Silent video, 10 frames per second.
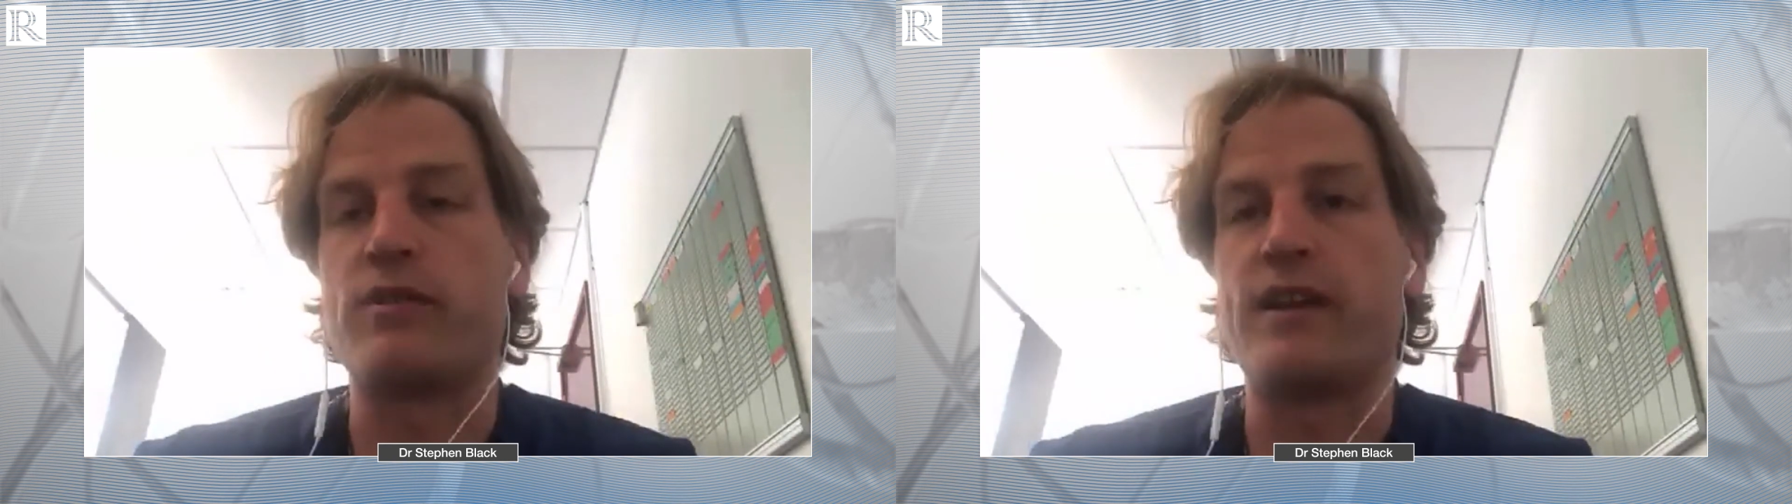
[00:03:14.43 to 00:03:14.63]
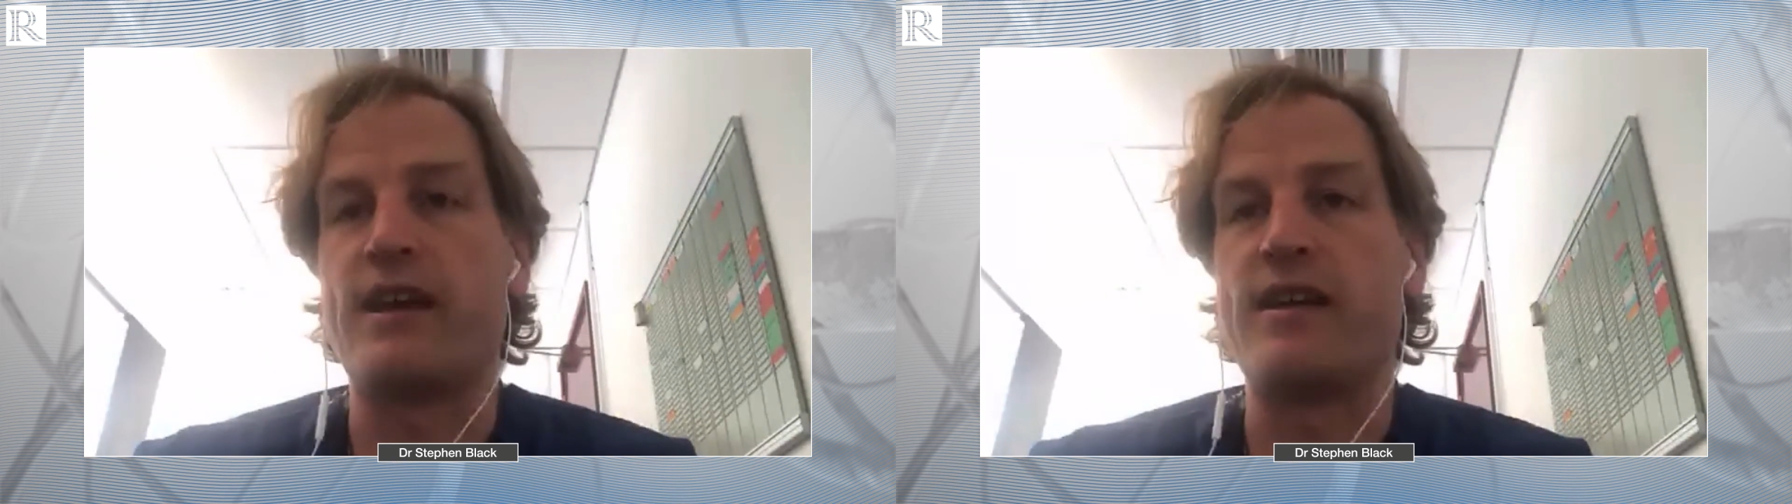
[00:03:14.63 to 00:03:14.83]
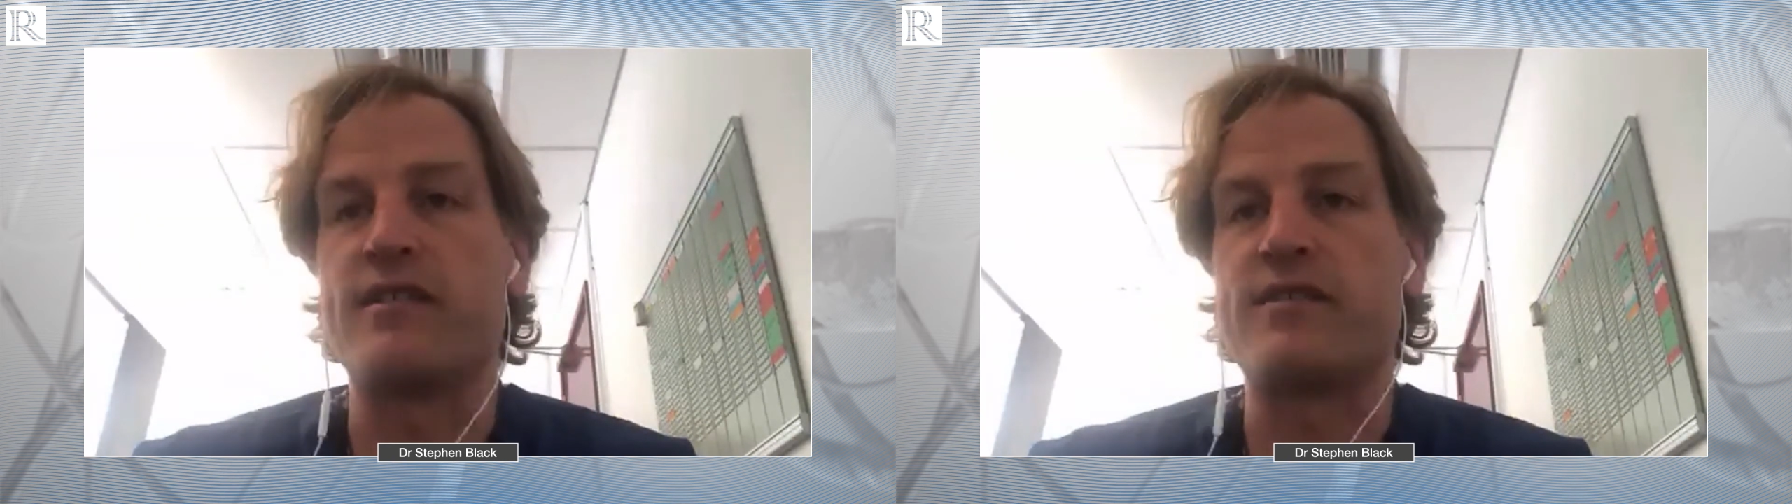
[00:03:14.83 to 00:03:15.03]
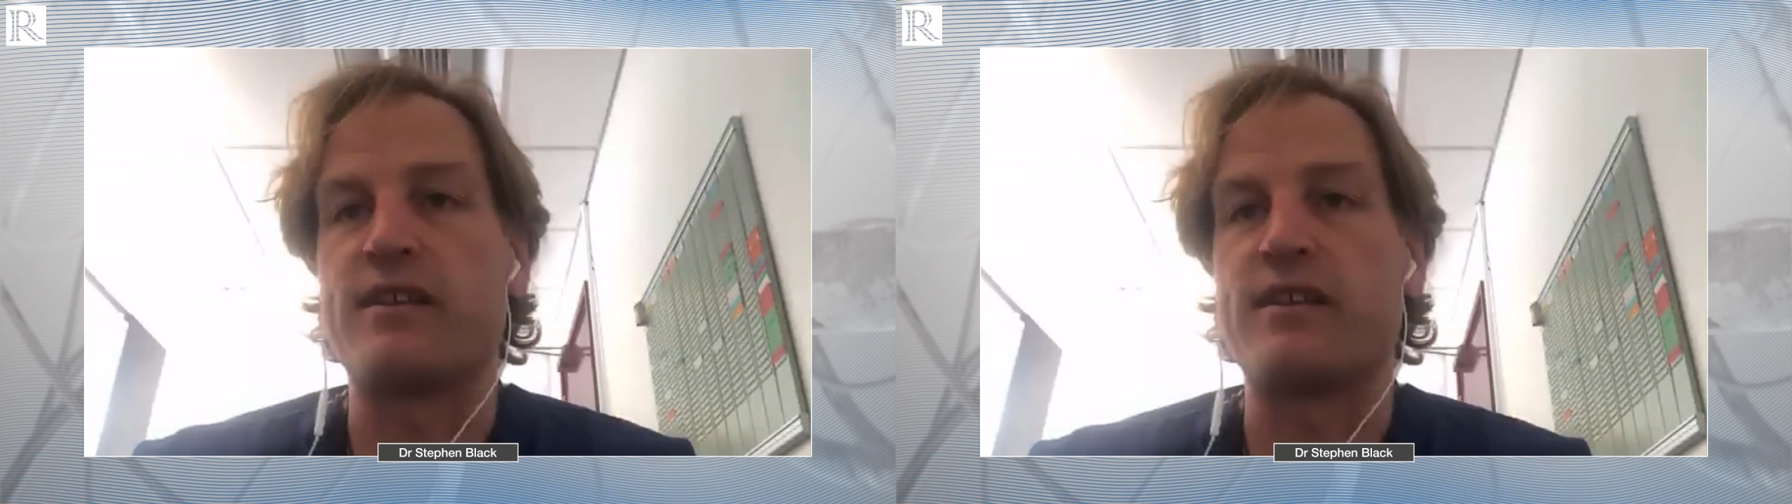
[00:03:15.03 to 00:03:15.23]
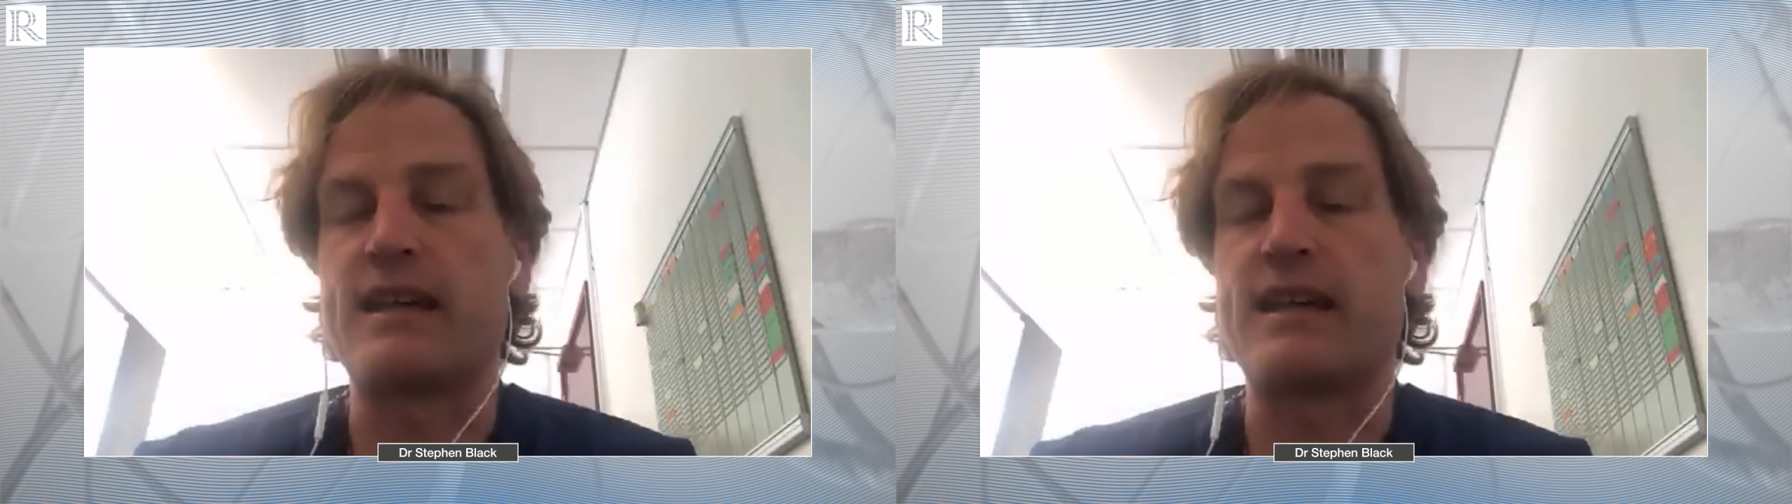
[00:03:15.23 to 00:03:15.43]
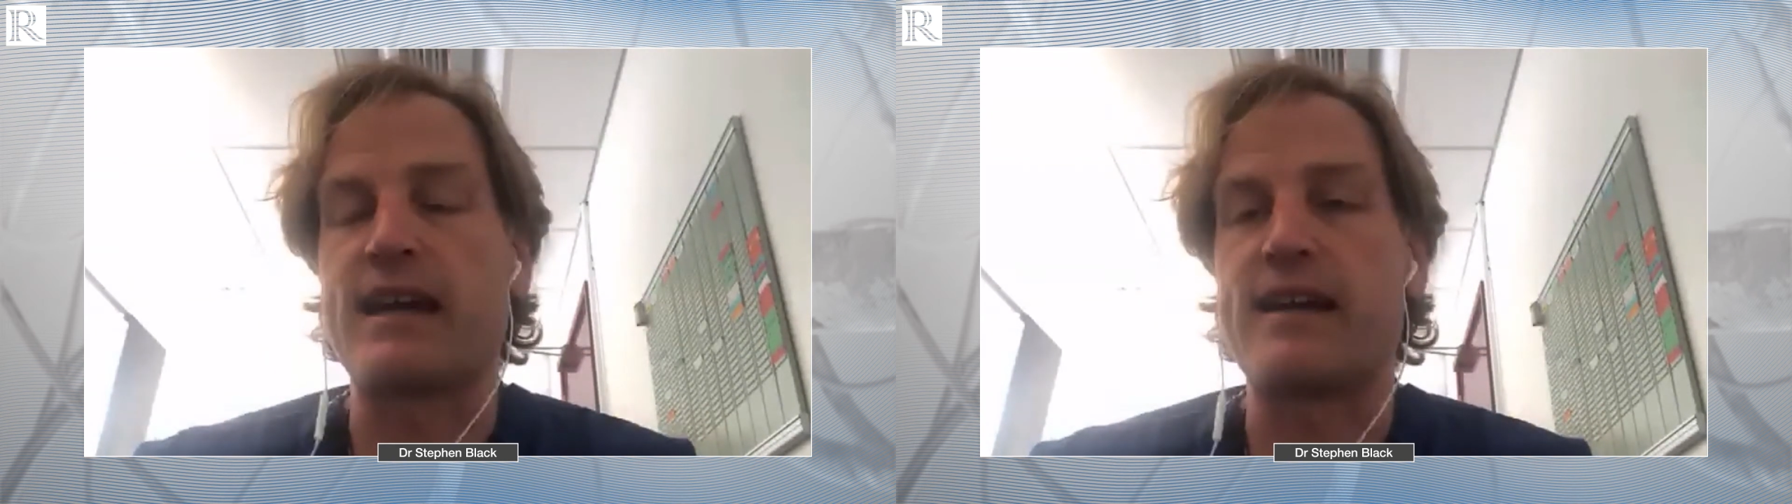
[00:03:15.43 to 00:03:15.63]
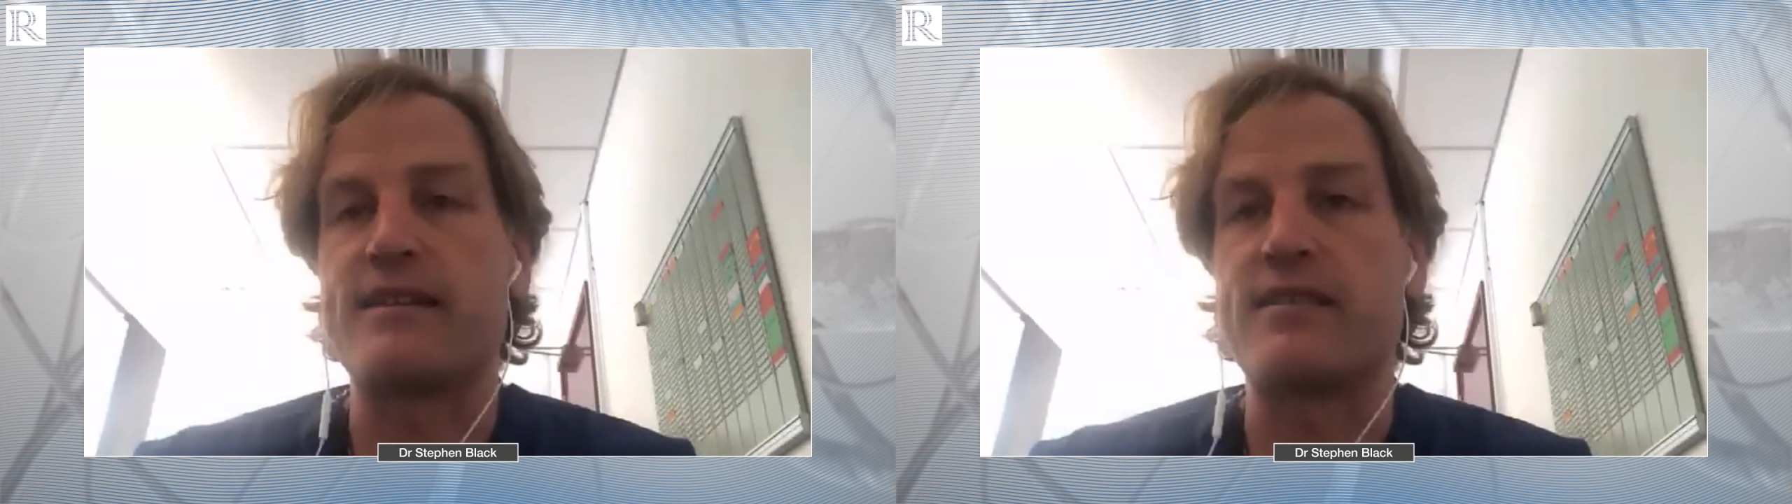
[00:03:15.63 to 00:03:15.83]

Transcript: last several years to indicate